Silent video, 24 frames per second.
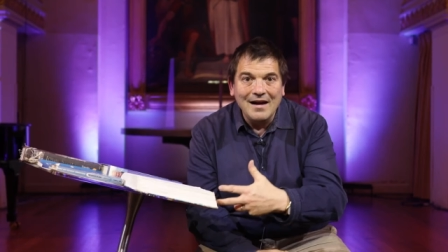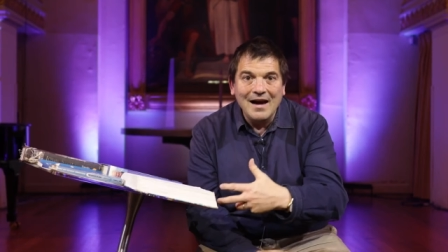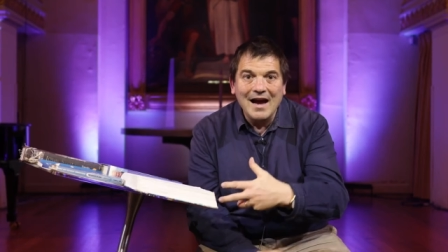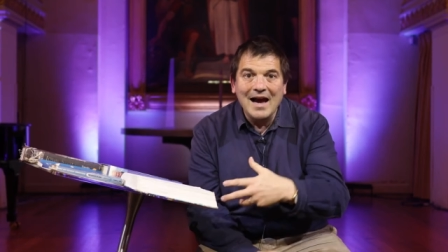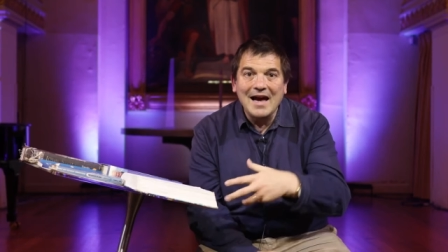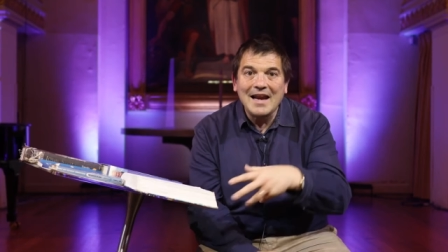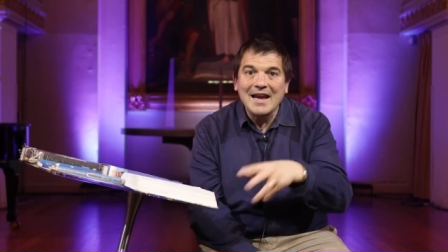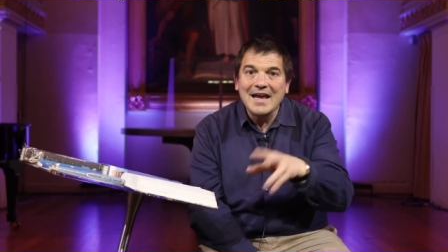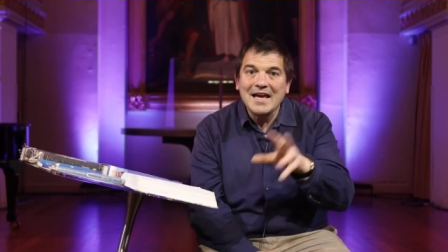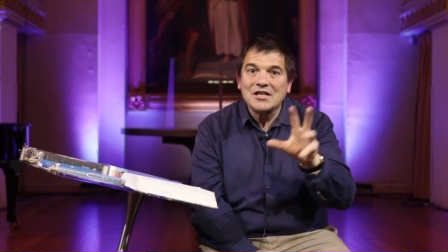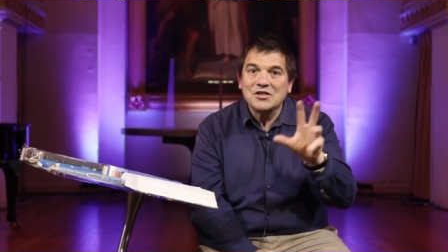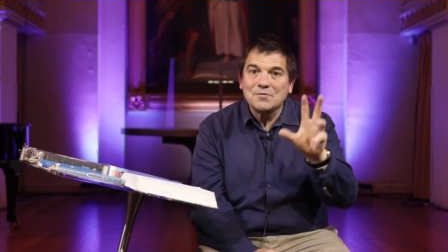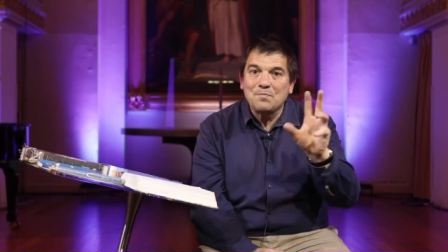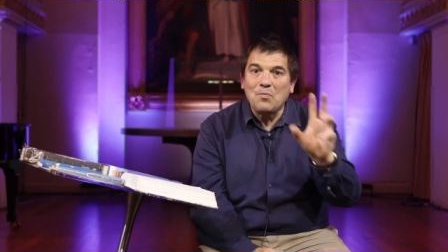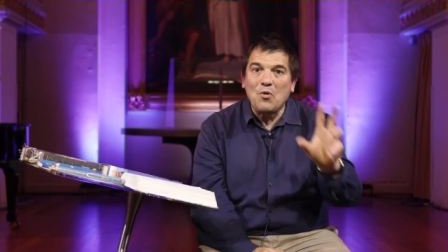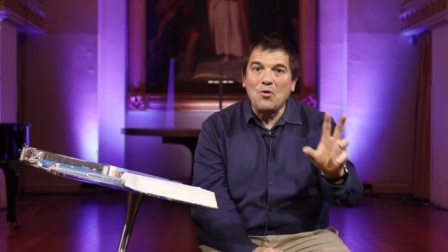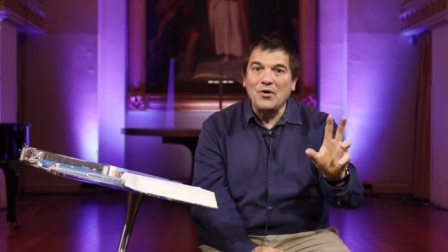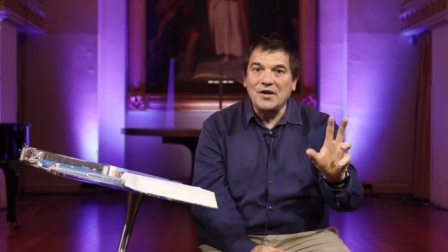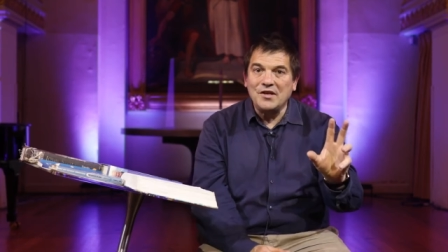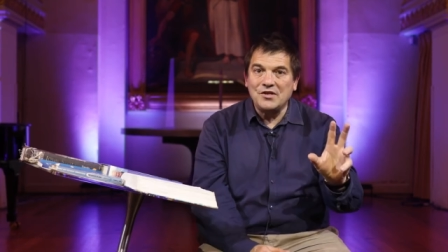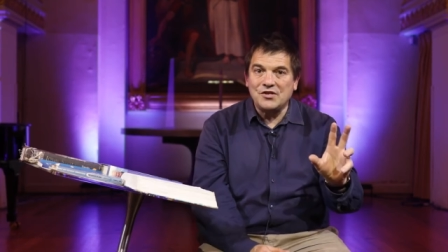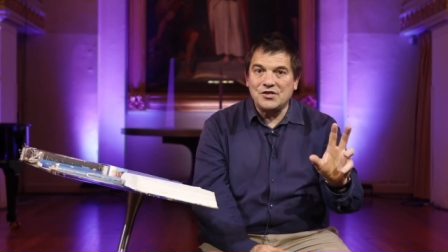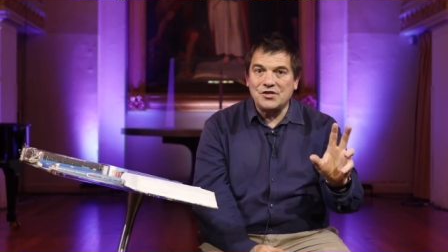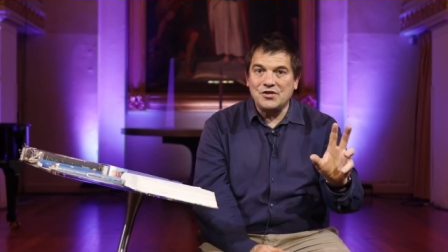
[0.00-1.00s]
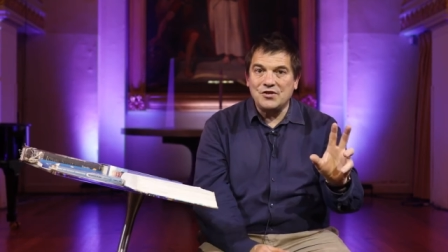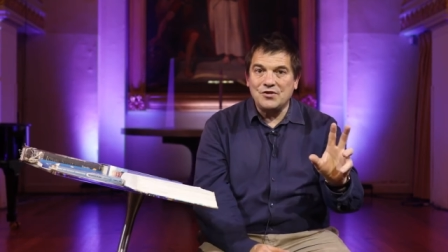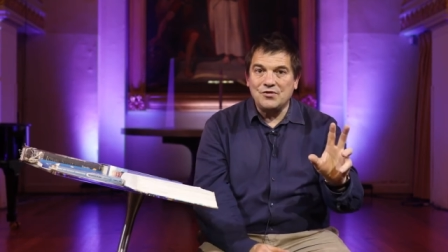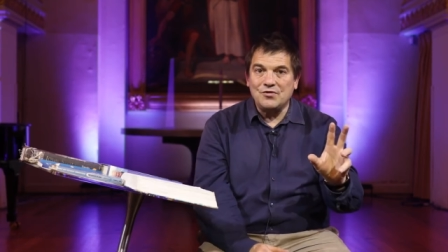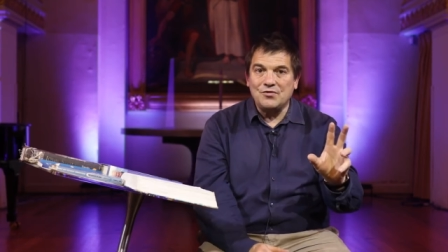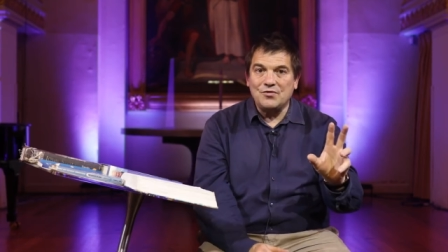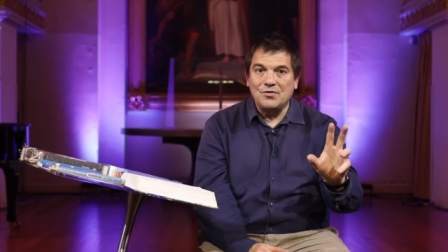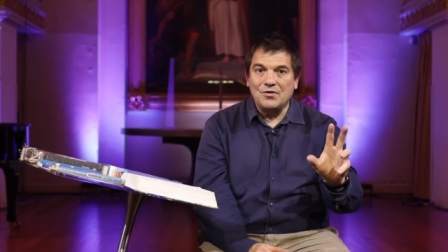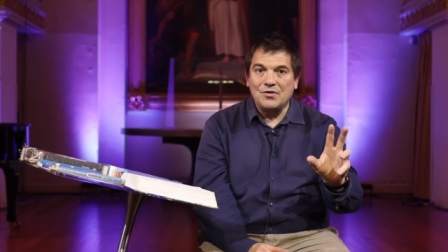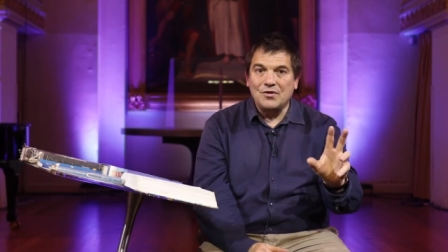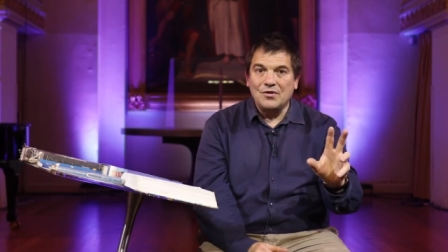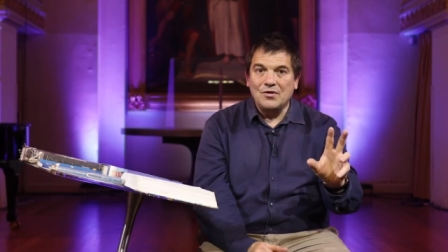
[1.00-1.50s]
And here's point two.
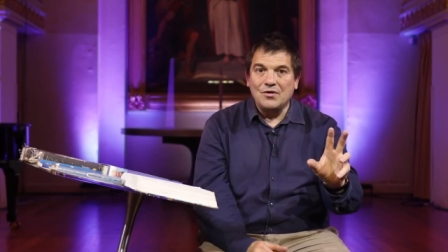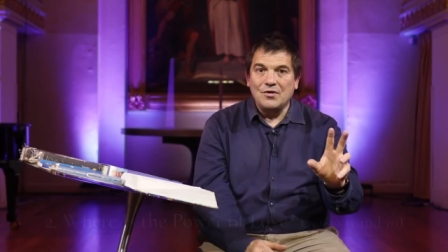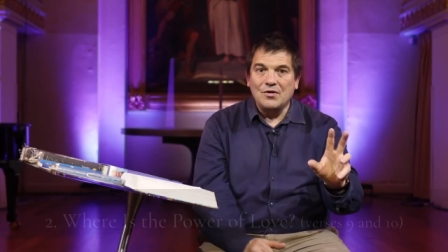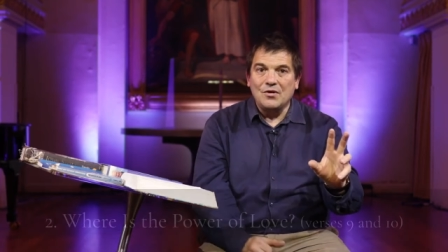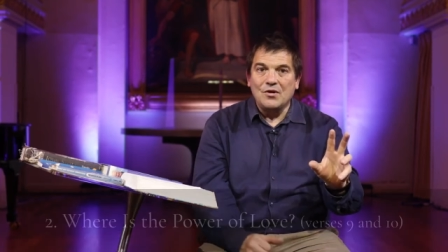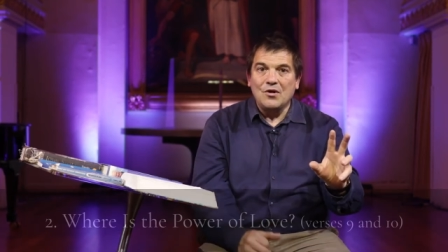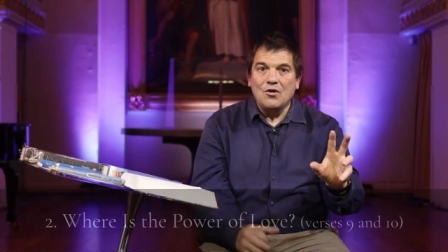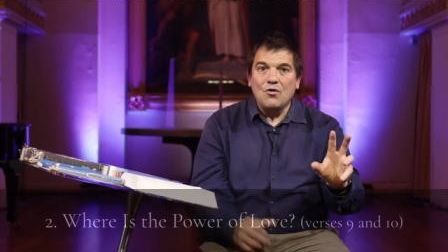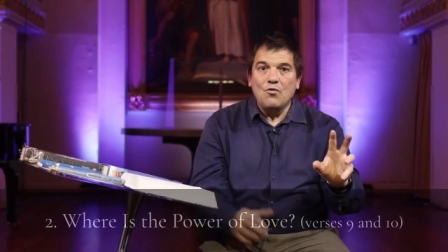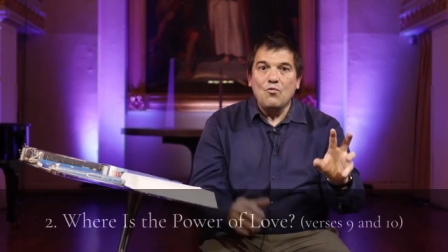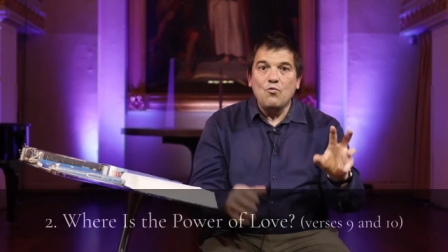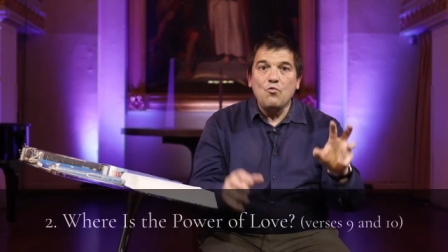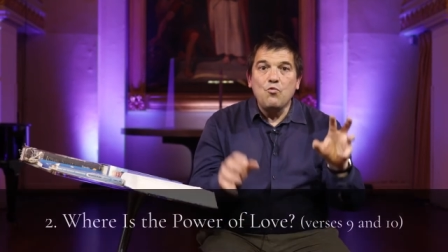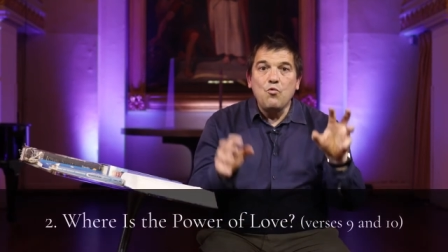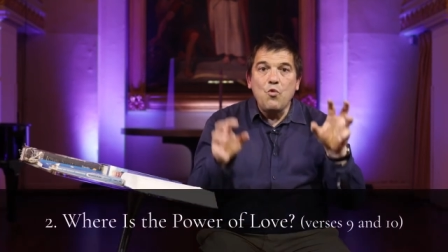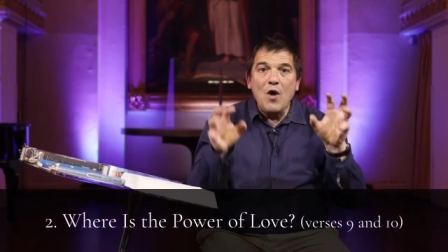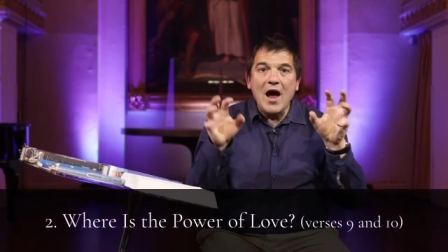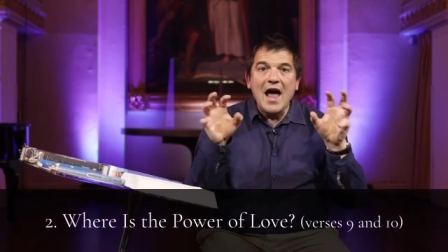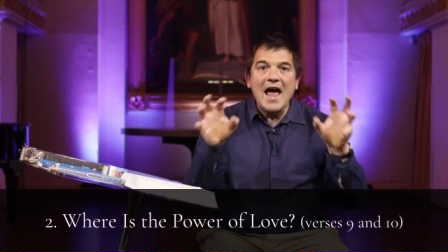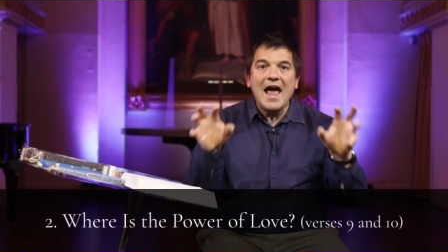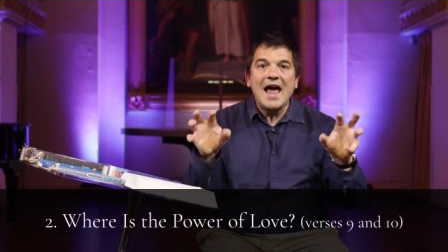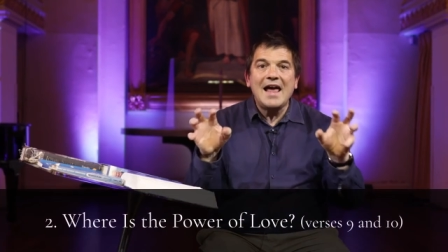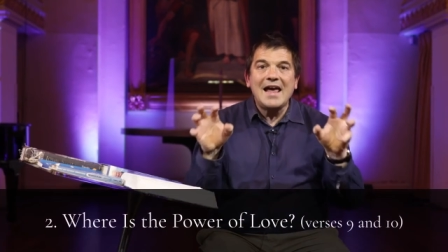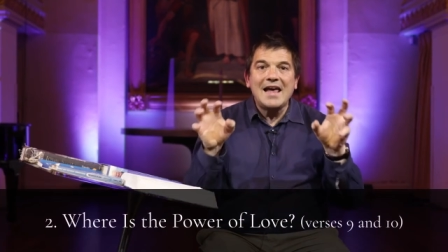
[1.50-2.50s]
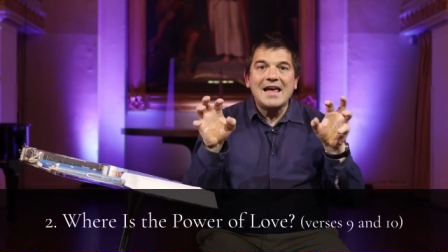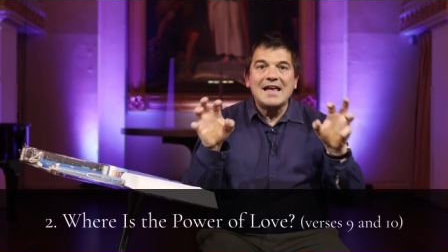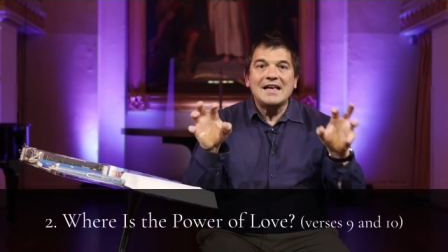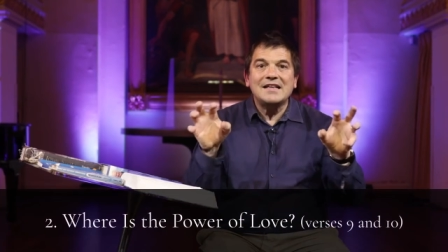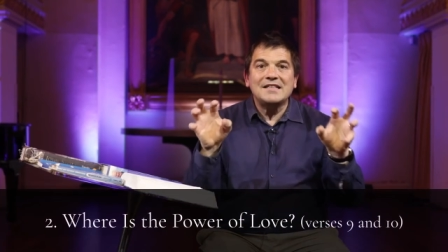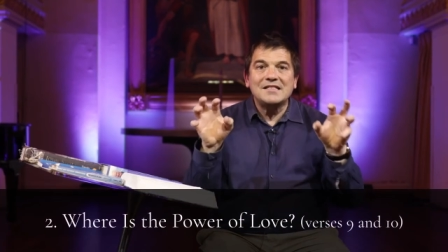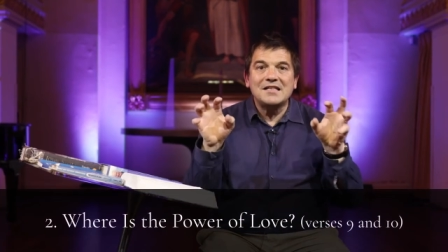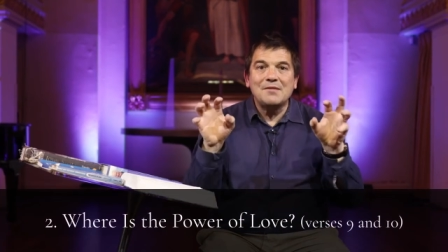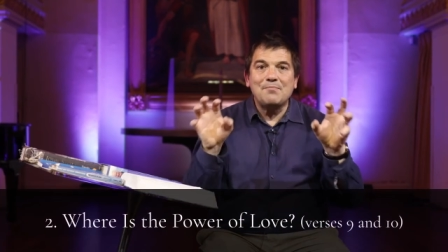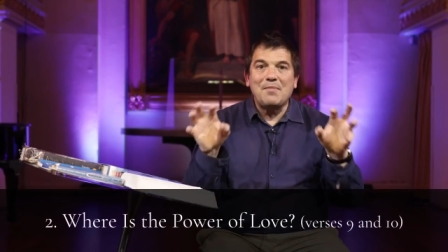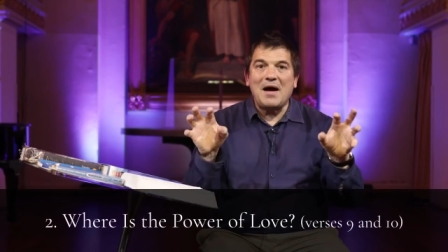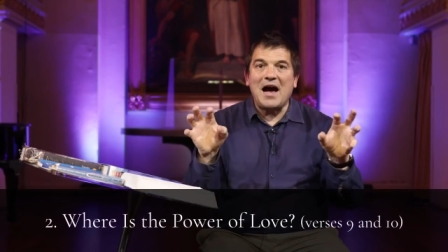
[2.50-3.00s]
Where
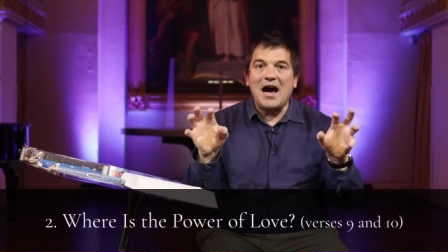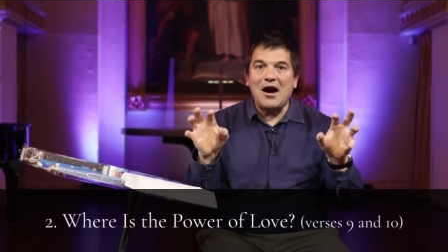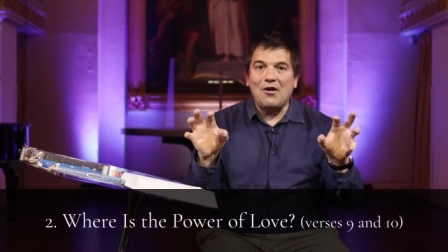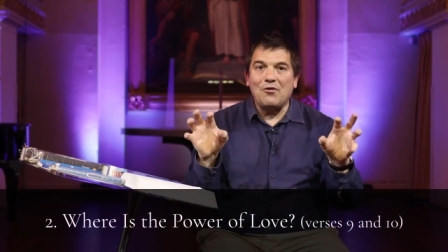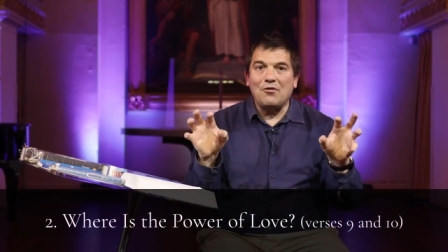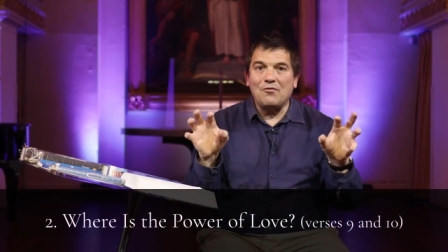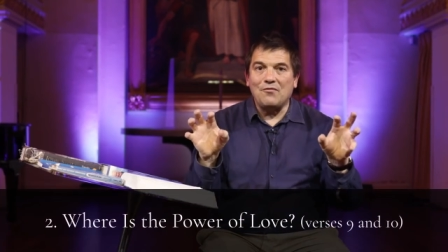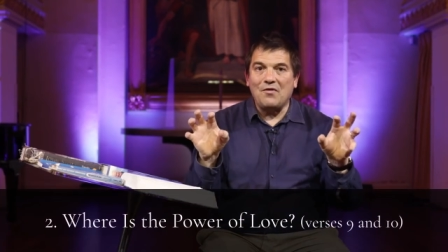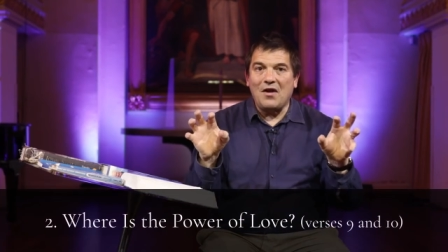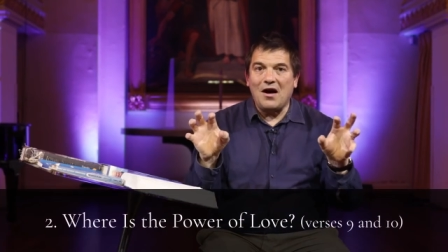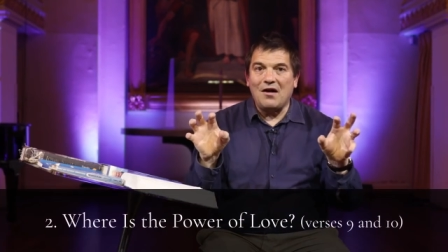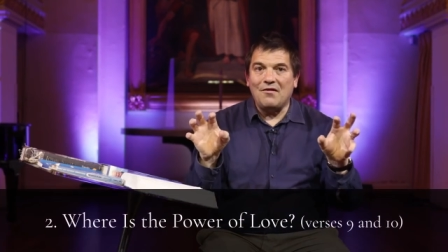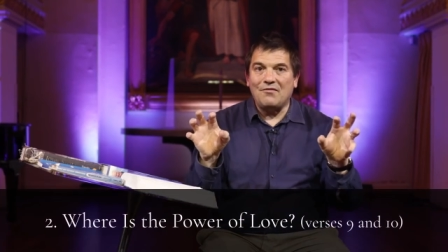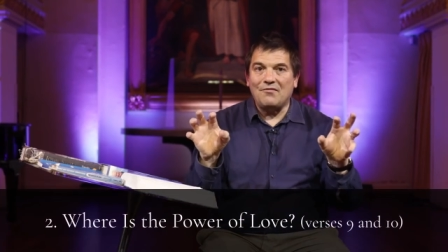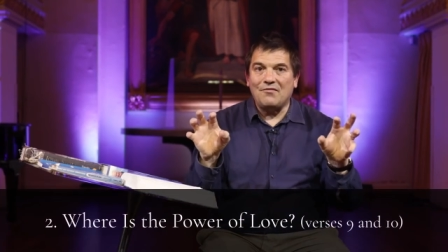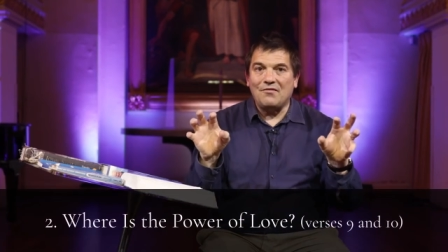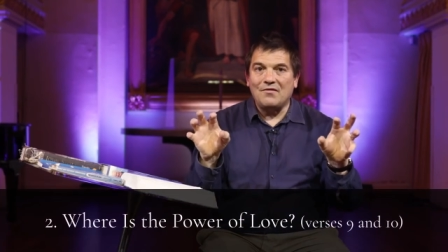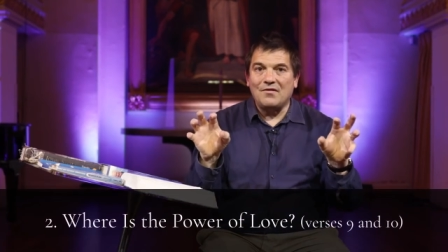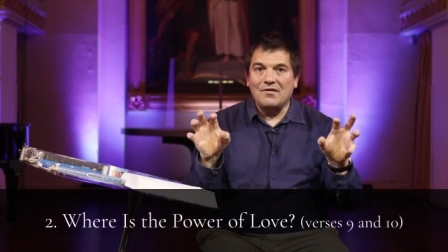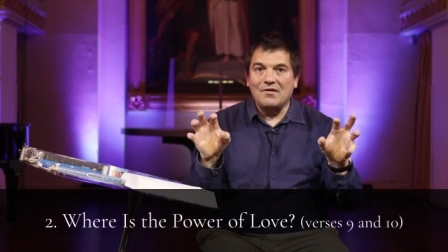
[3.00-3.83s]
is the power of love?